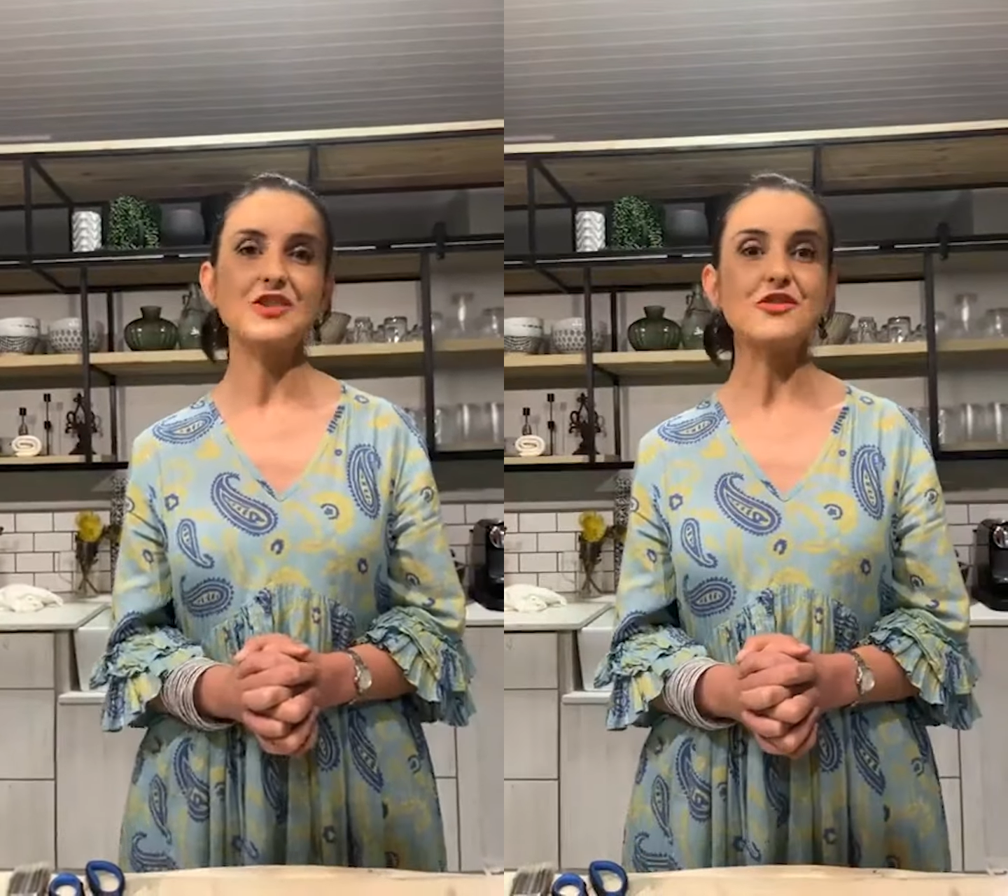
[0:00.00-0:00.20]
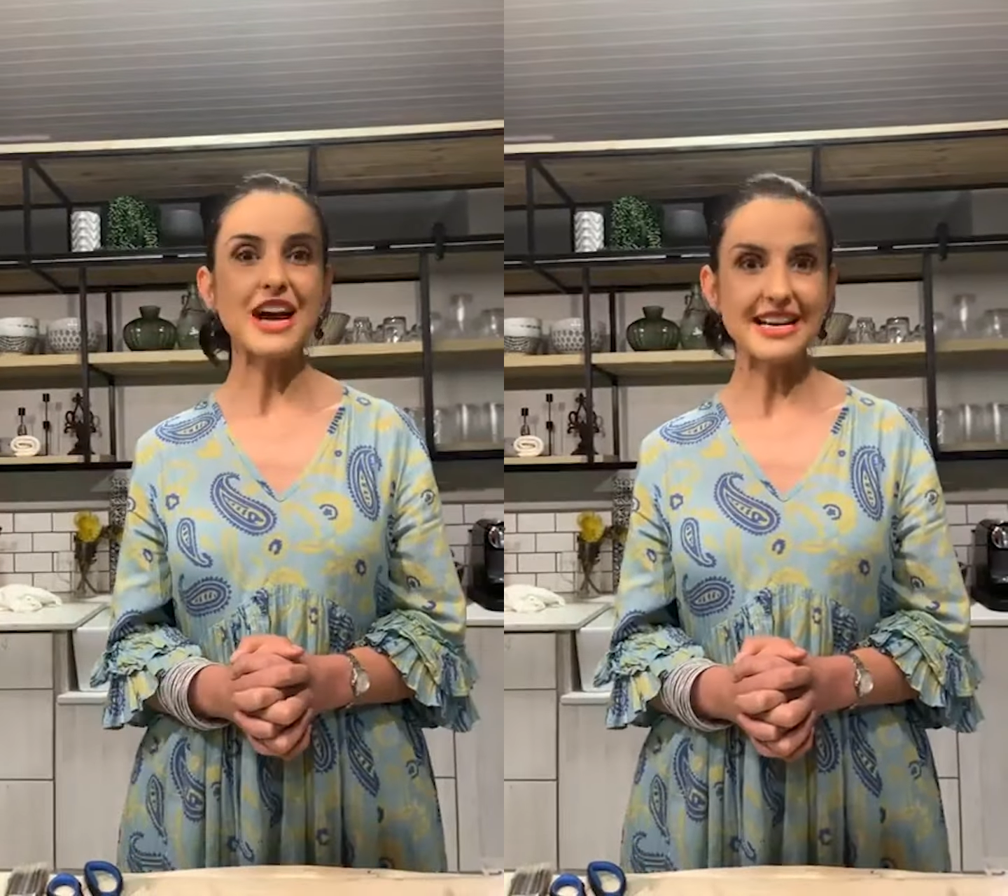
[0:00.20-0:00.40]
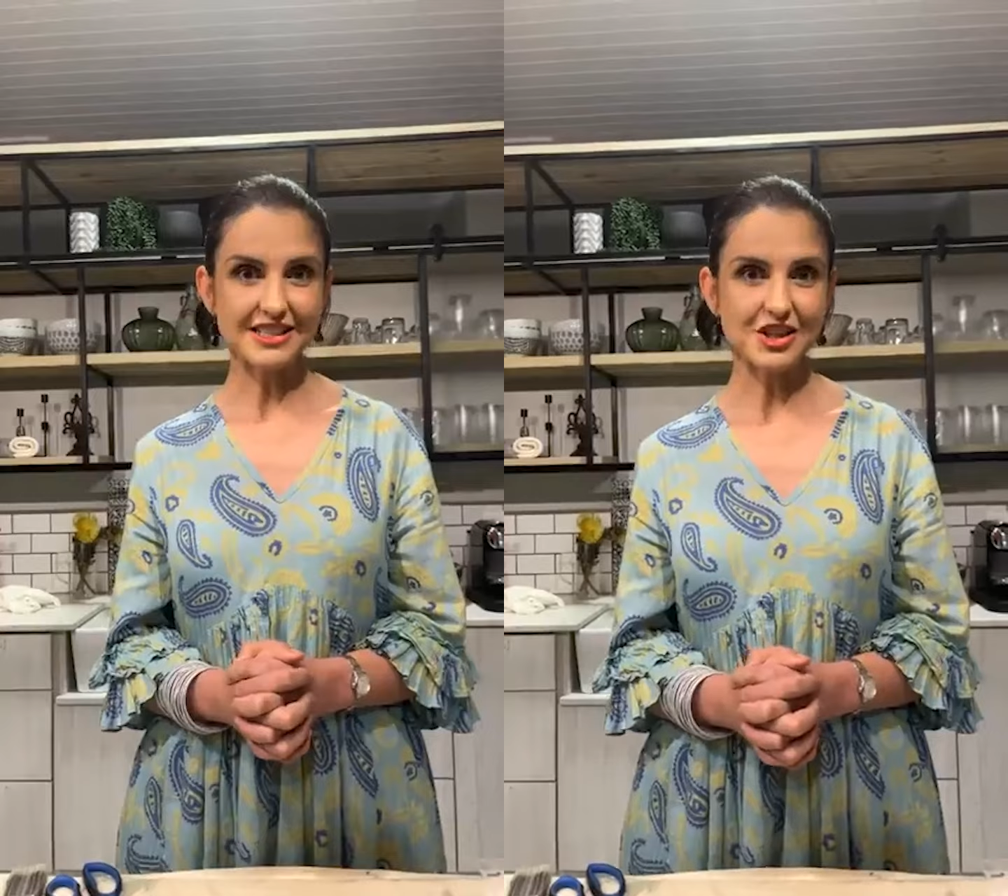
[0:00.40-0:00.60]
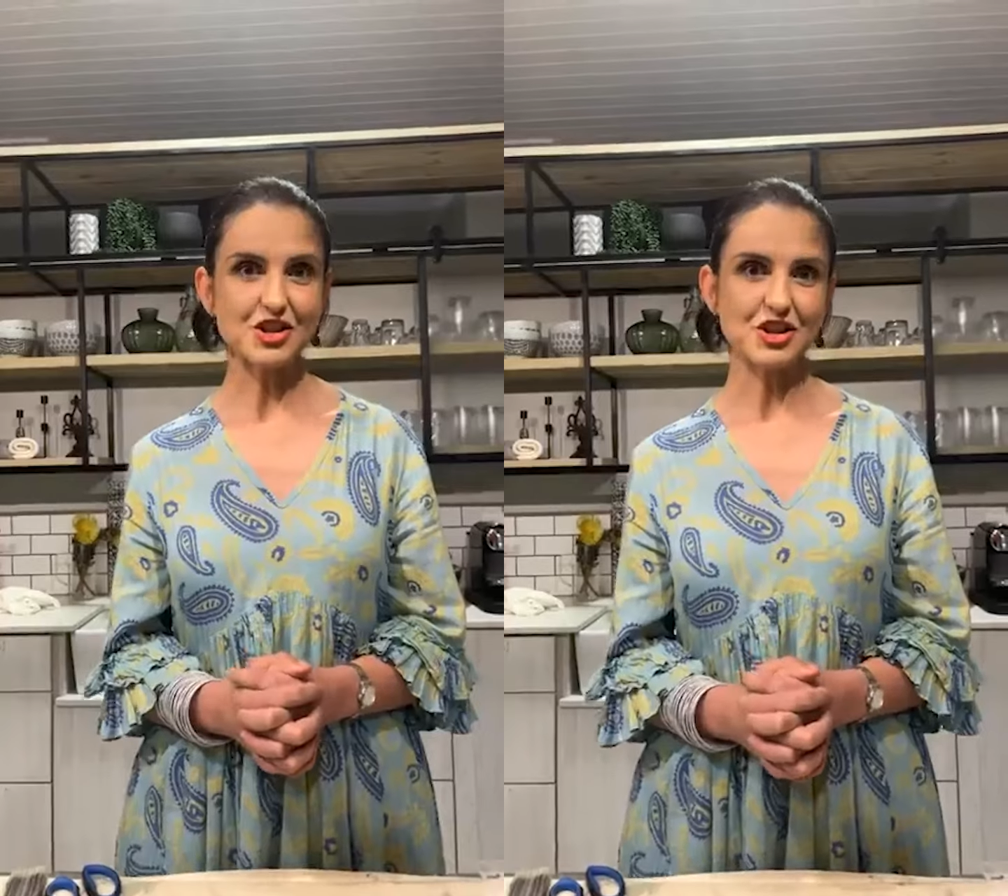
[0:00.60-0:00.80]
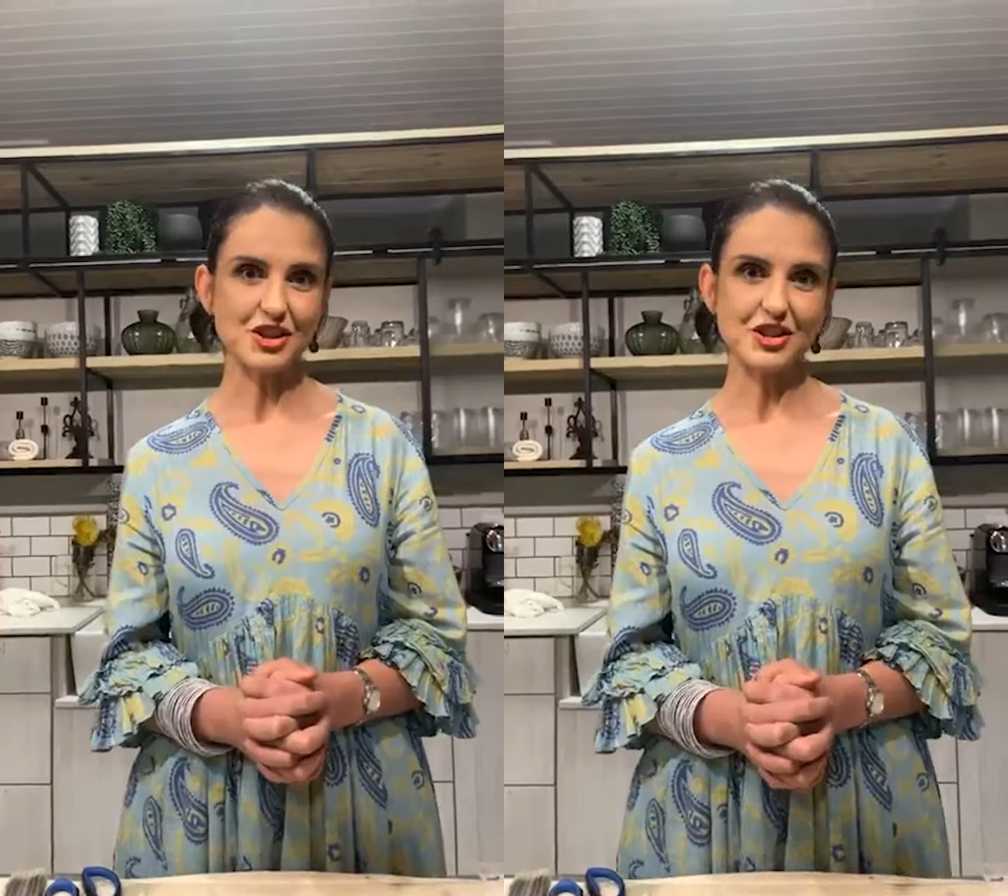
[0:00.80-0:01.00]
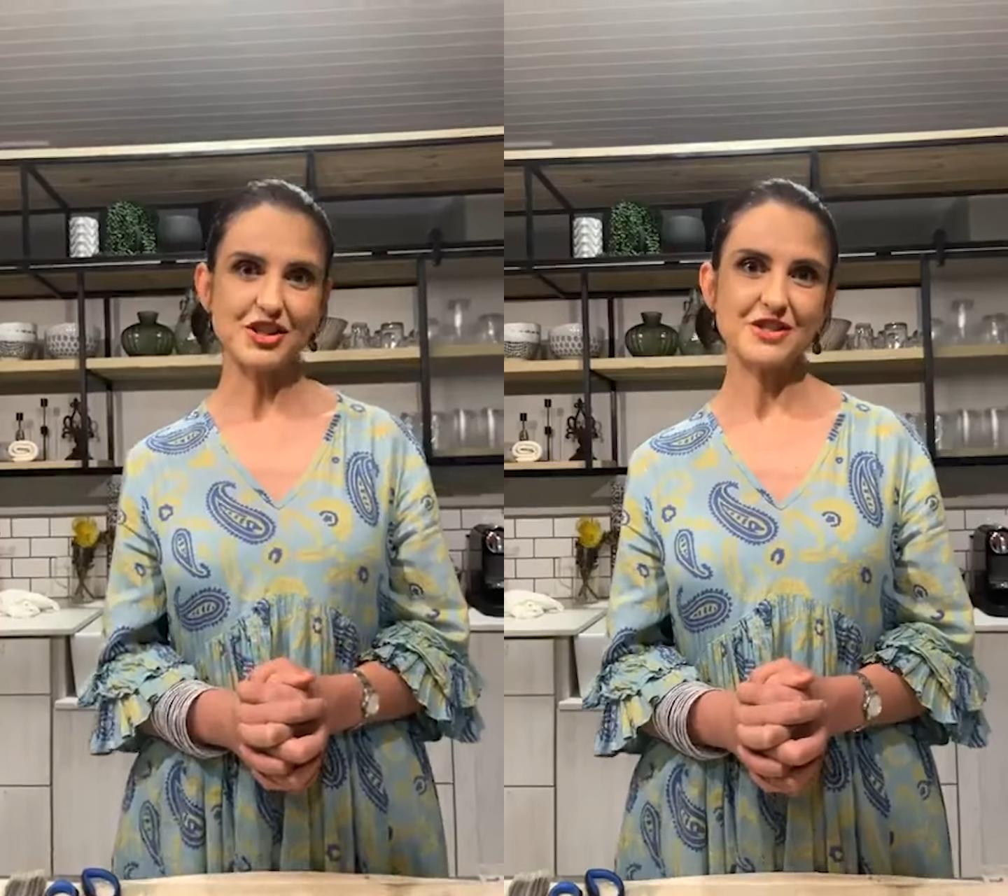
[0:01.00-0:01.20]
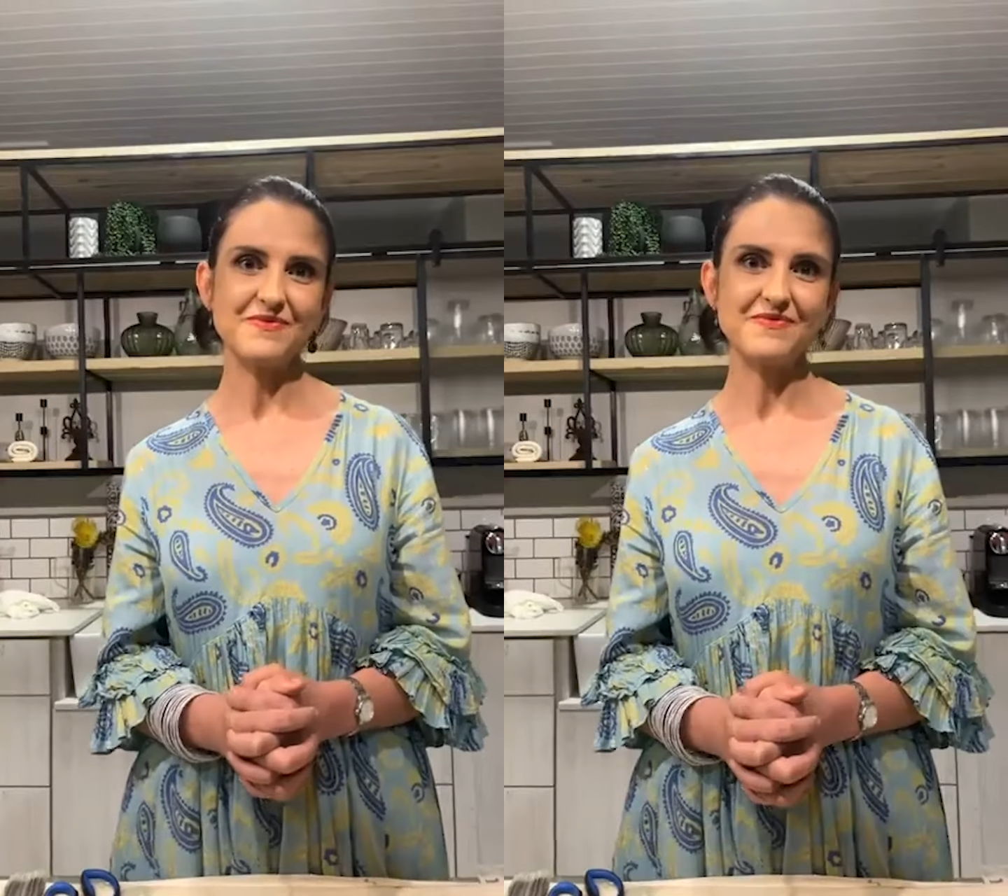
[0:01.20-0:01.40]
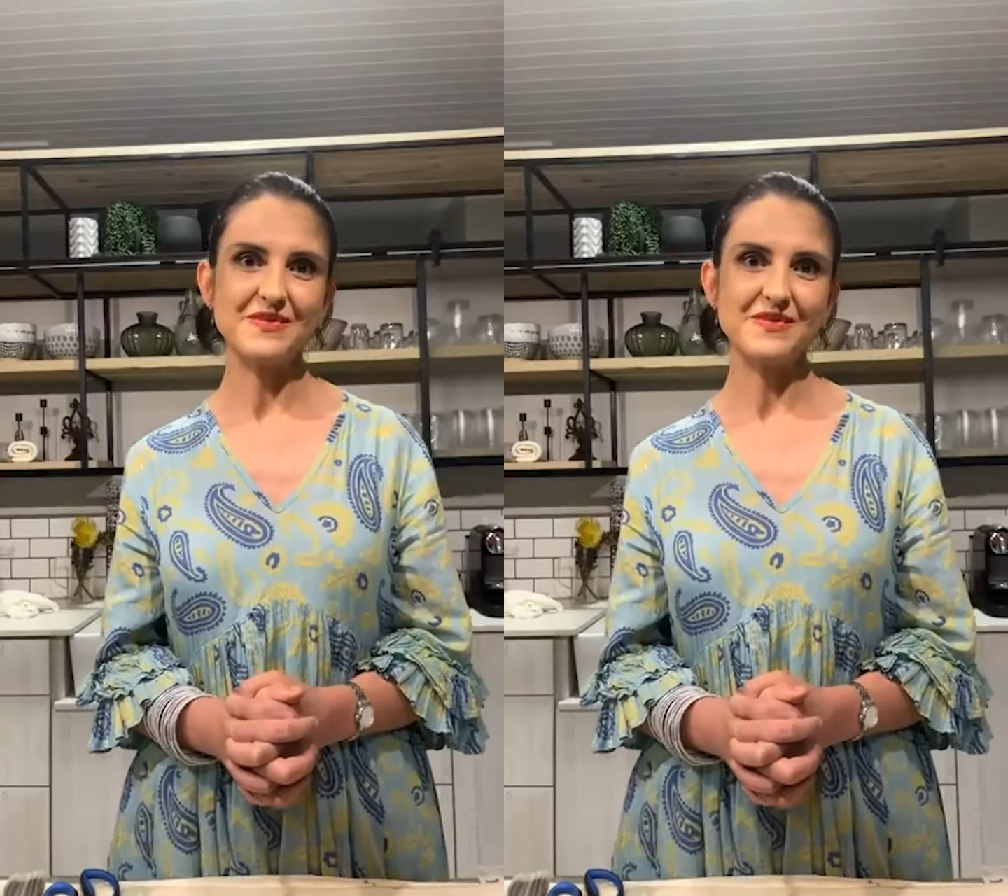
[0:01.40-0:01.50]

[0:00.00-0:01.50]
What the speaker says: gratitude.